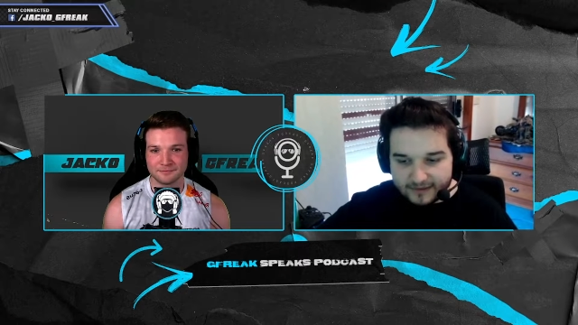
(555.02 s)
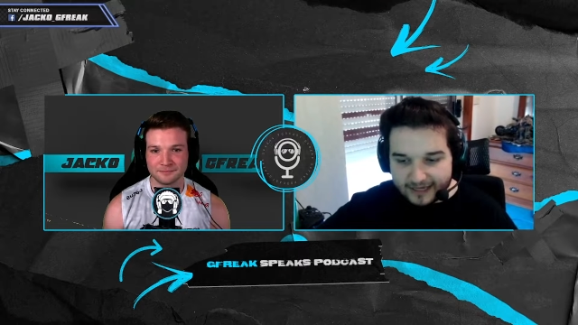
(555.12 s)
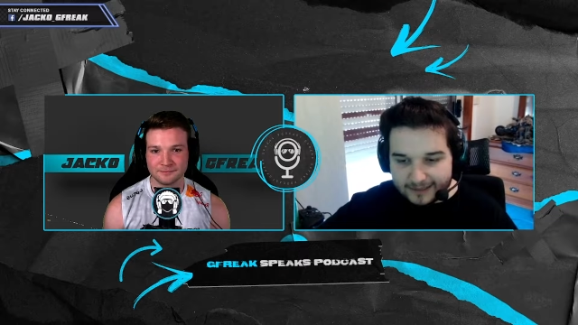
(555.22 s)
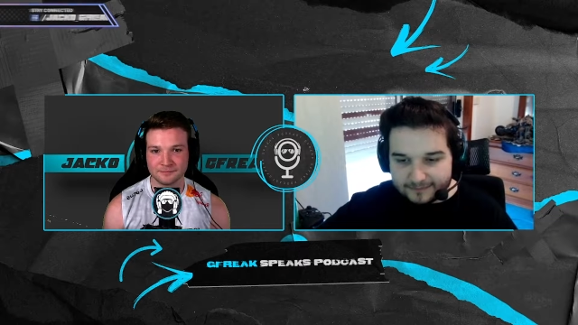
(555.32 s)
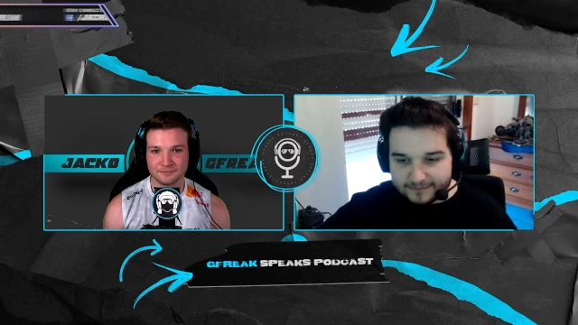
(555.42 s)

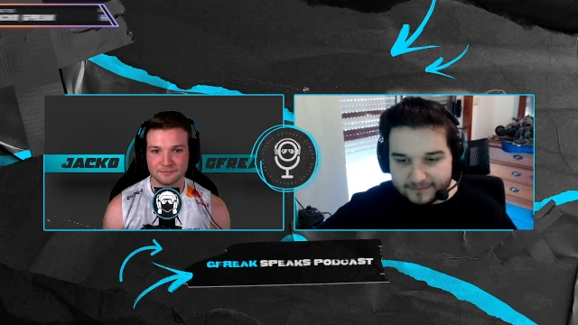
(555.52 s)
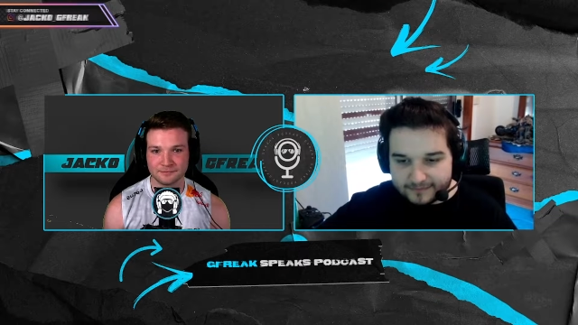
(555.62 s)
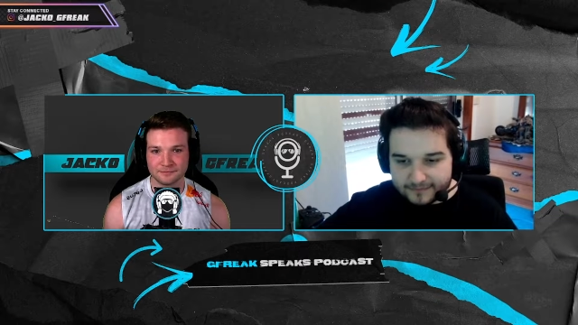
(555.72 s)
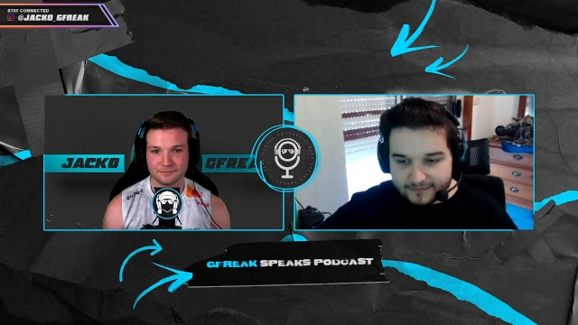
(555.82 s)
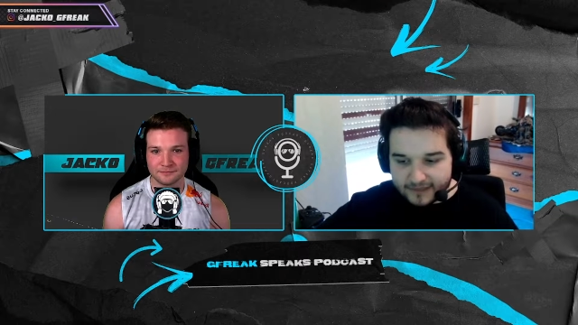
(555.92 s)
Speaker 1: um,
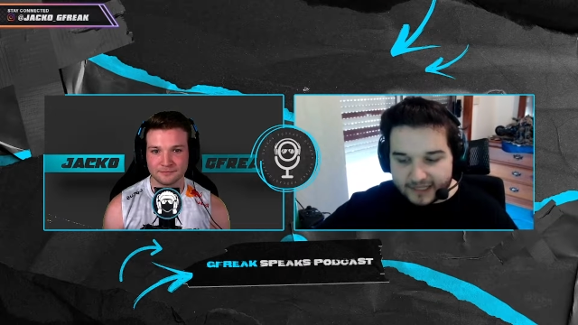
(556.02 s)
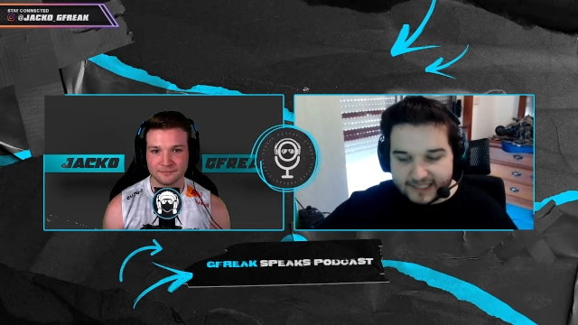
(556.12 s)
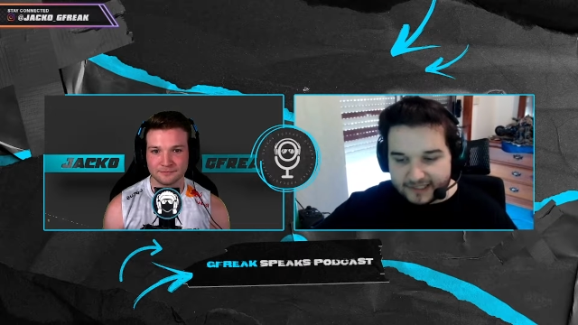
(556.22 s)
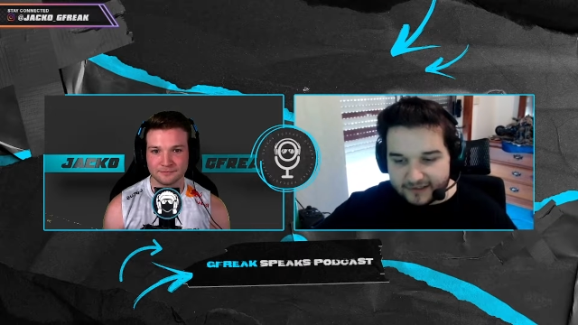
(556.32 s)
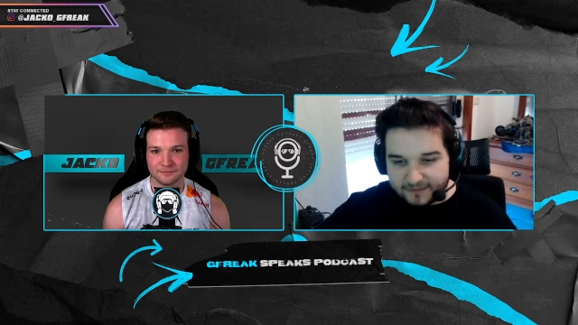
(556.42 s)
I
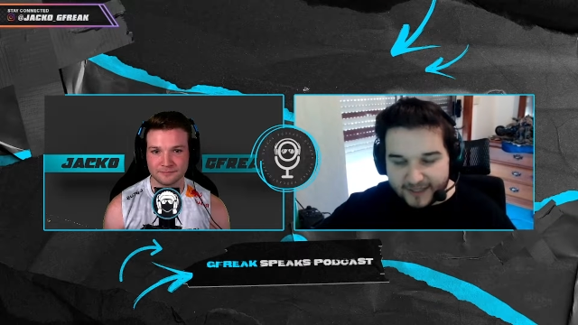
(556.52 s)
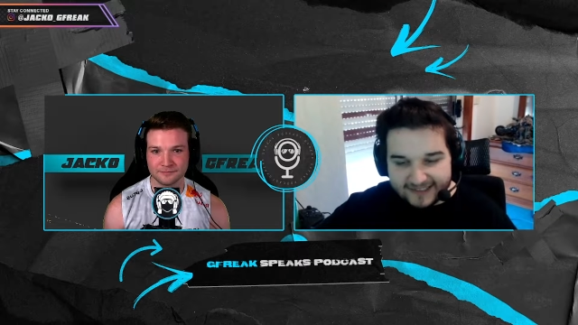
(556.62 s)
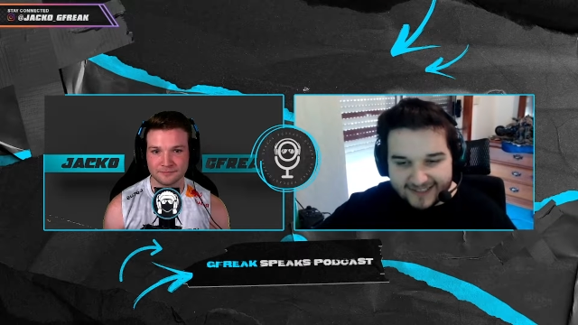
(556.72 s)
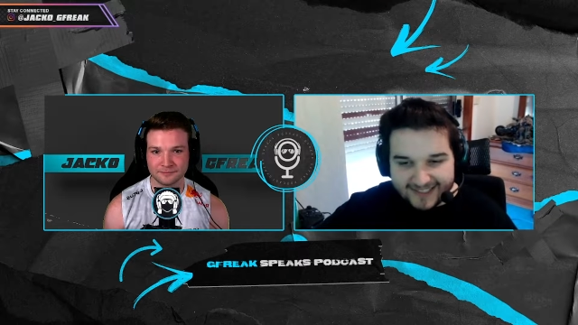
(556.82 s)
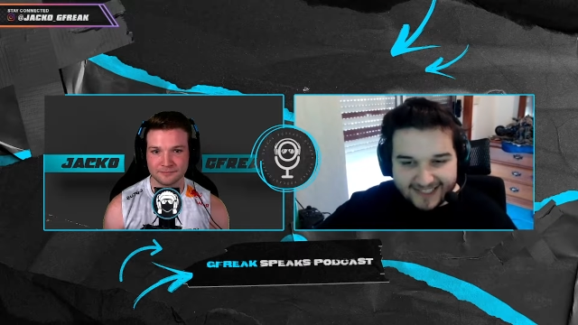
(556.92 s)
started off
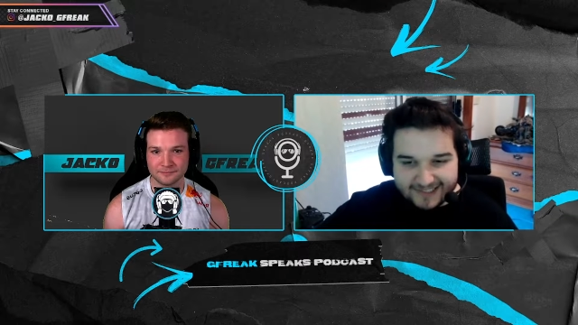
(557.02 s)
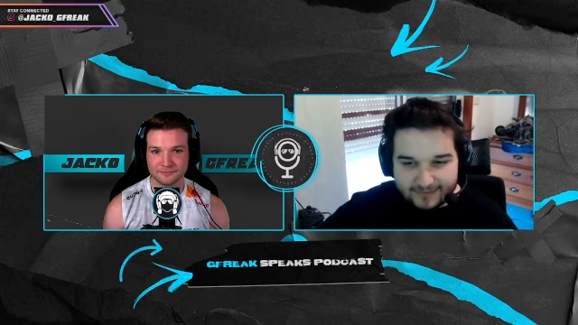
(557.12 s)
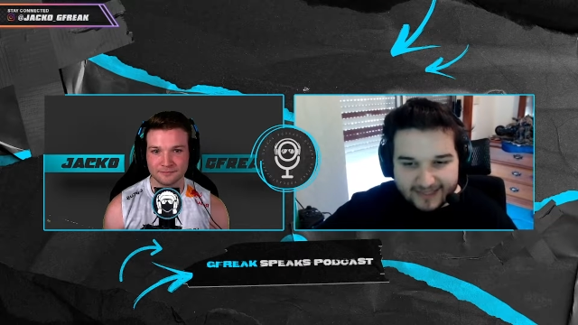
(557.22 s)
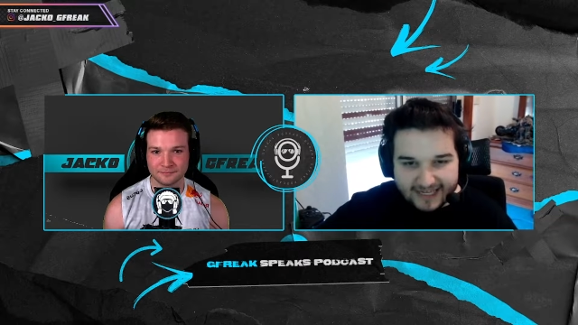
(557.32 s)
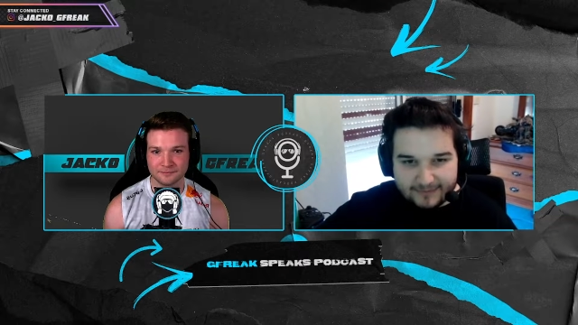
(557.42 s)
playing like
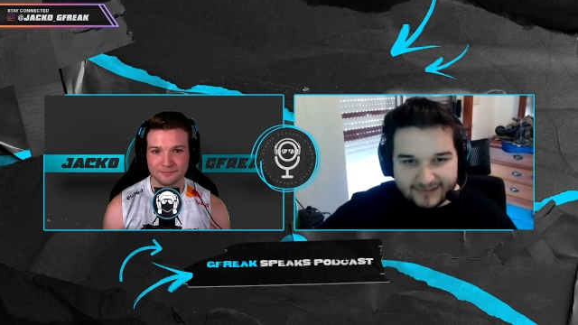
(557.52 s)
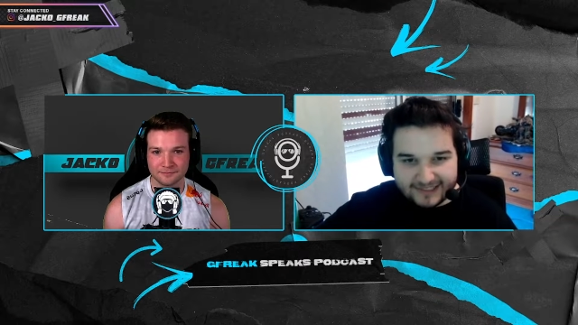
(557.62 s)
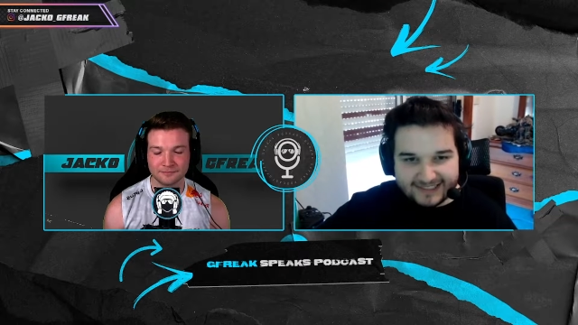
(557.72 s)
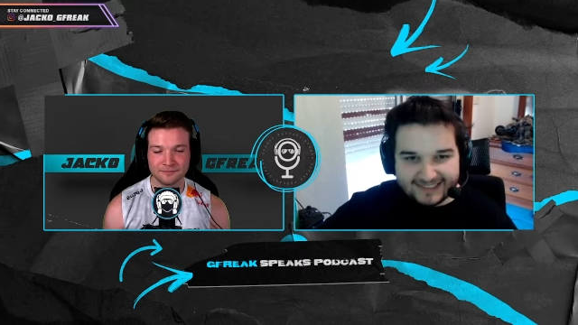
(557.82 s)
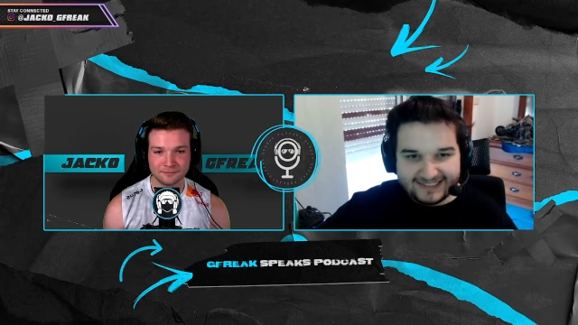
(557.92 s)
custom games,
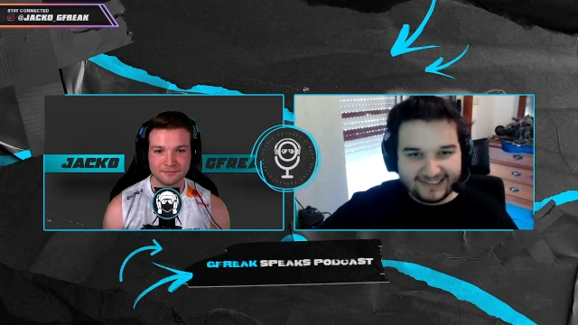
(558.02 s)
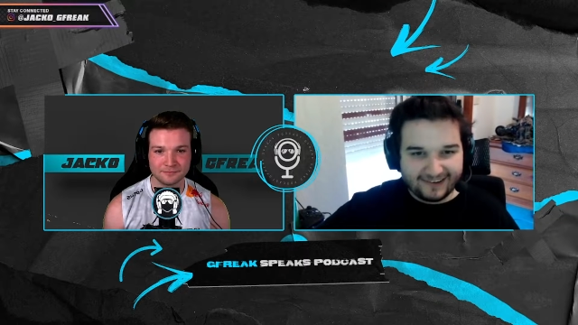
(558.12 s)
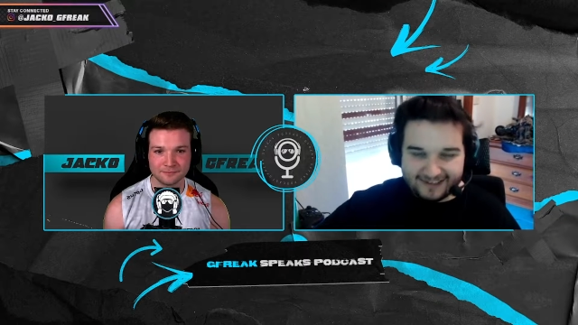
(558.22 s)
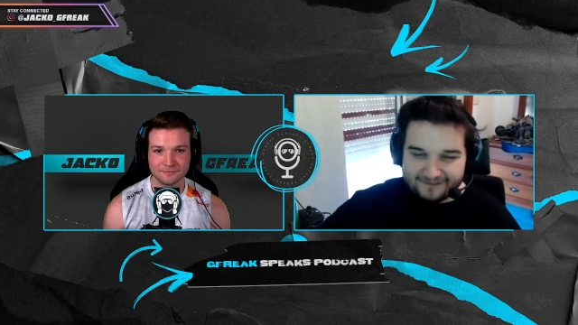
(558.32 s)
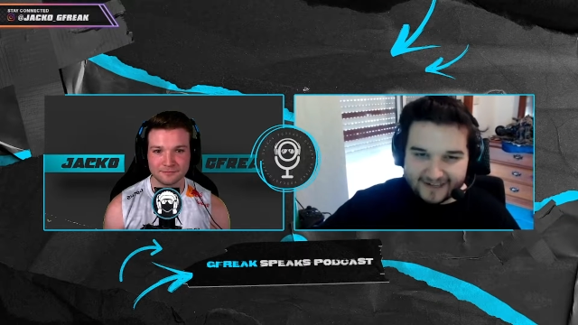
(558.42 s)
like you know,
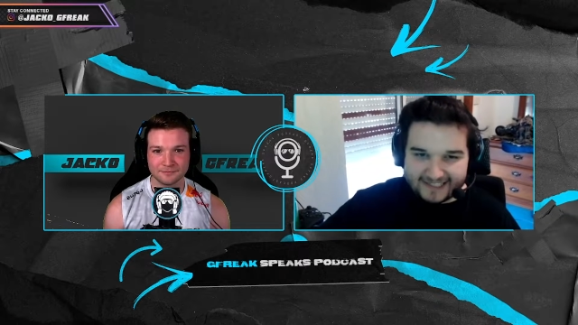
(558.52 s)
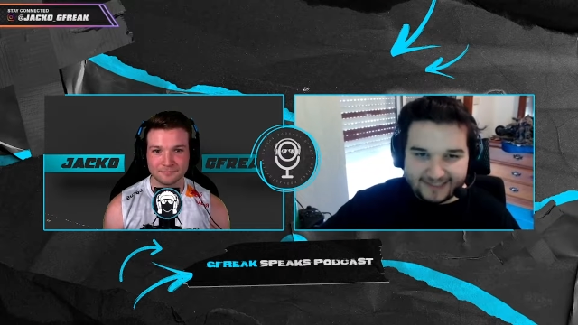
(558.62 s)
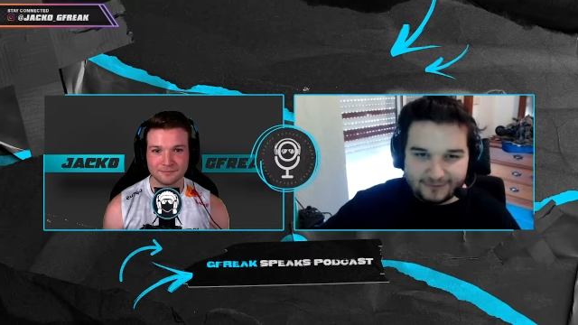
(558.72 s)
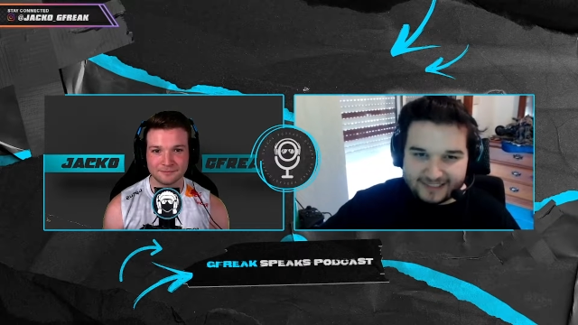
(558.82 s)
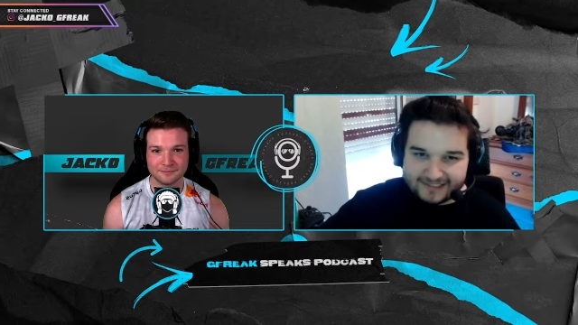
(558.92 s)

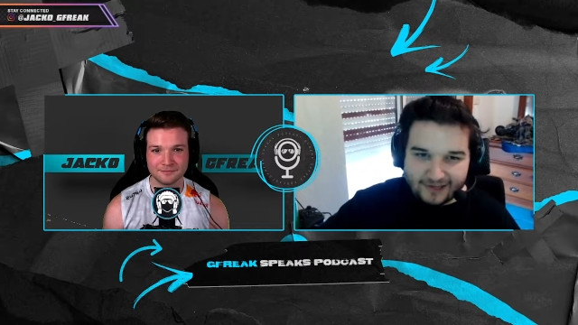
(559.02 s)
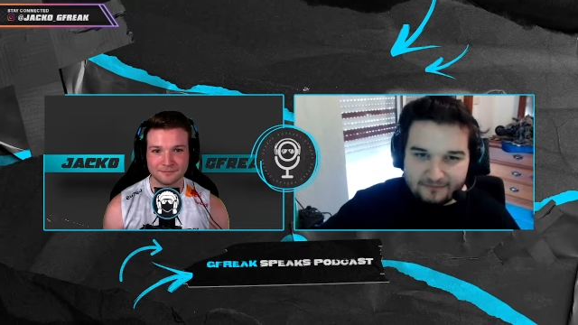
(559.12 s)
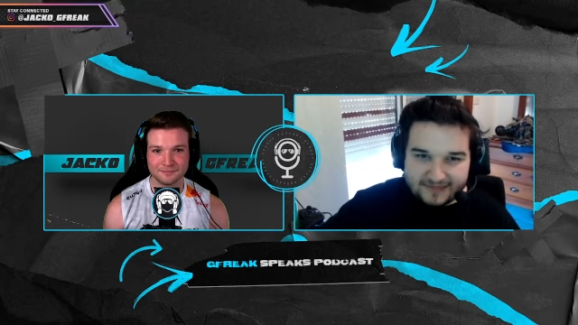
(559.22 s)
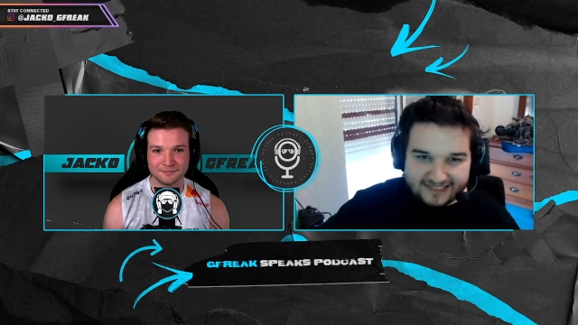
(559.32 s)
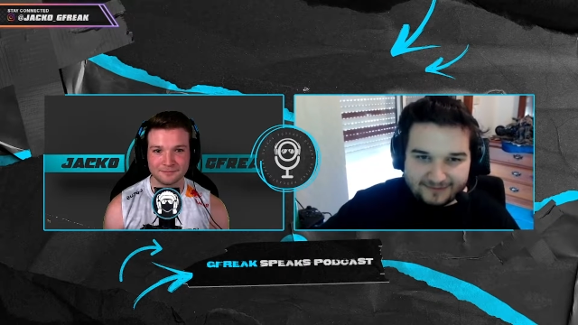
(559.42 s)
Infection, which is
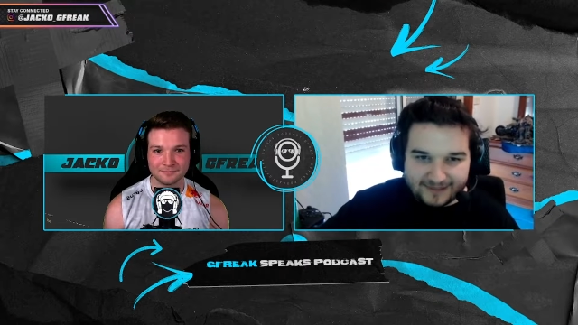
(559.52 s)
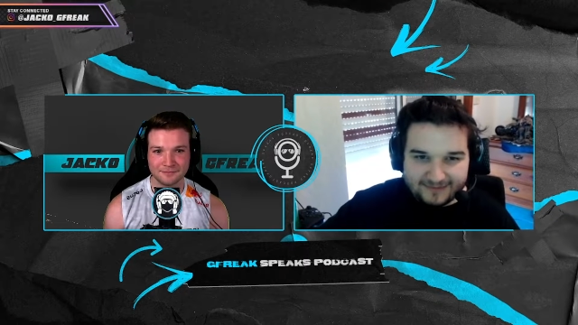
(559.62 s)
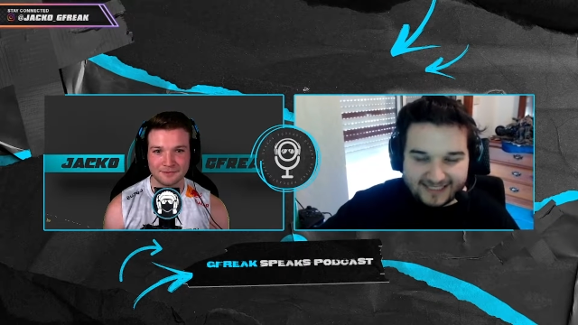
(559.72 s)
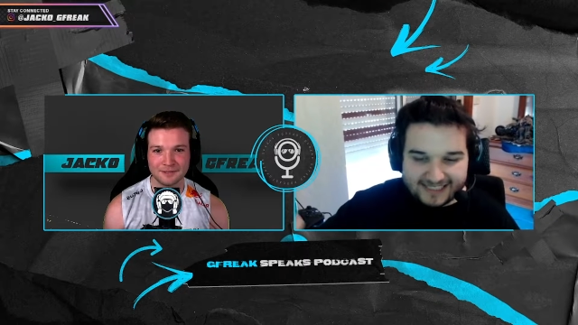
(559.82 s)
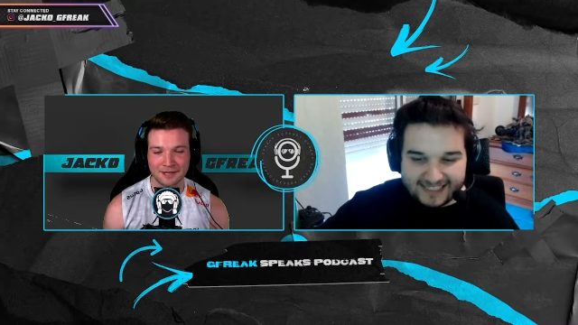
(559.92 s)
zombies, pretty much.